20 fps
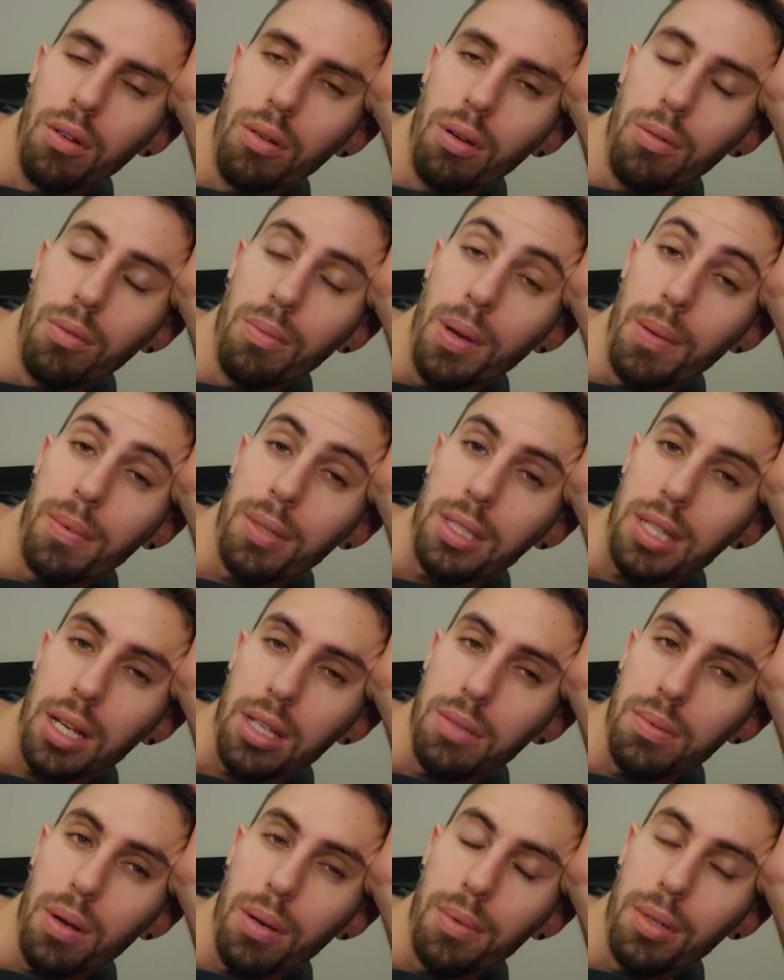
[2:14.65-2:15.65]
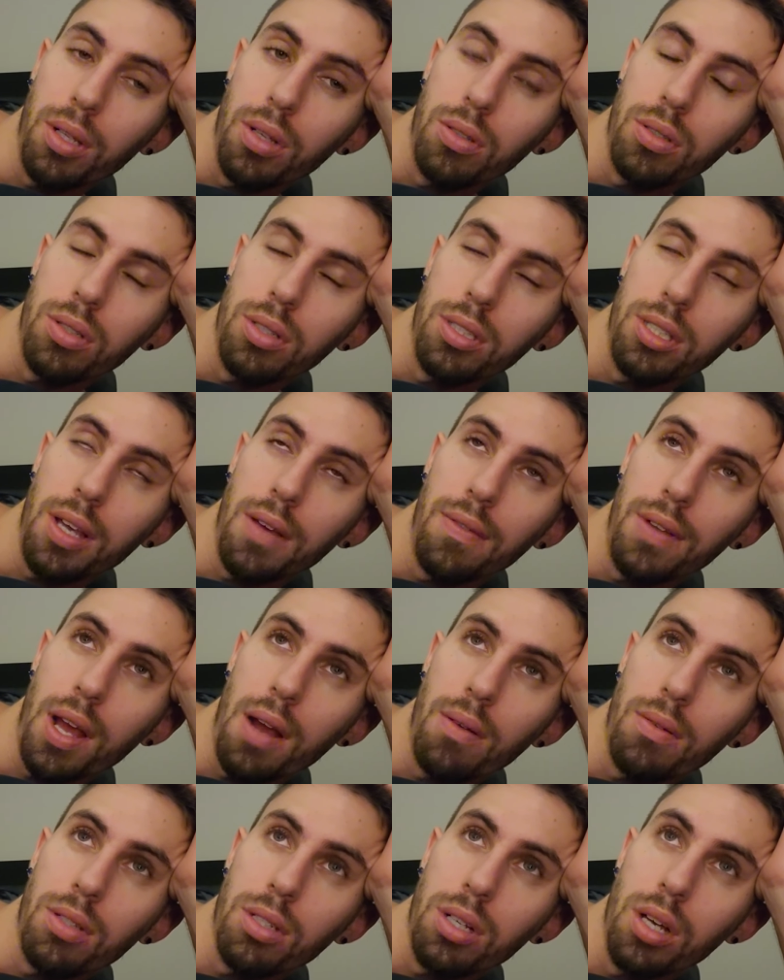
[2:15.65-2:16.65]
remember that. It's probably closer to 7
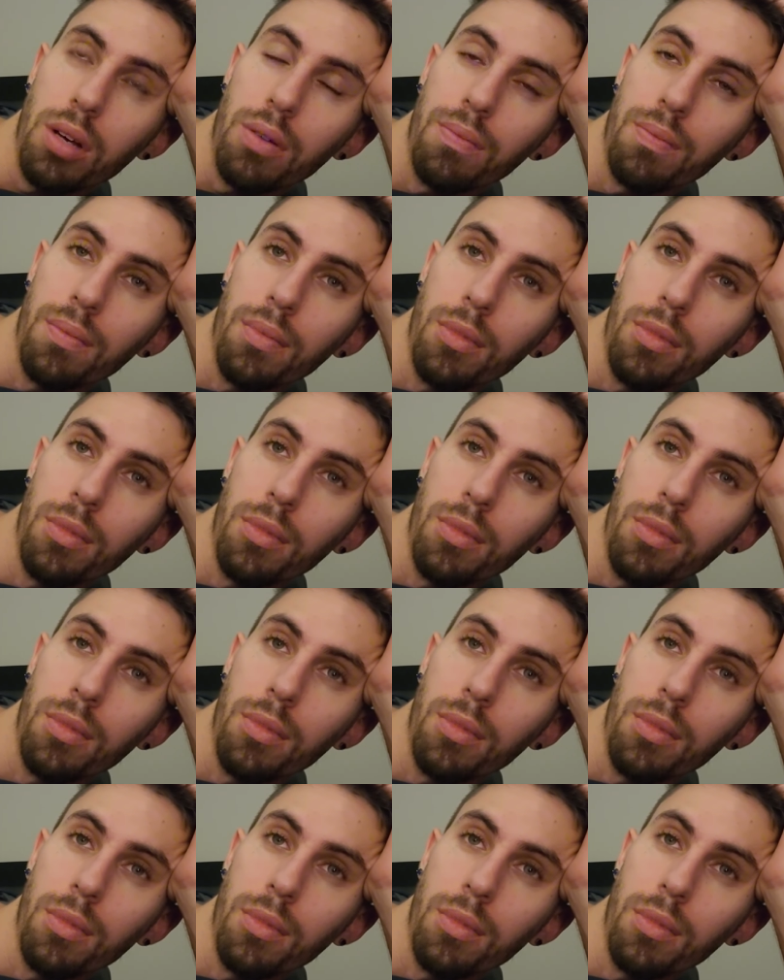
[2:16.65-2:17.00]
hours ago.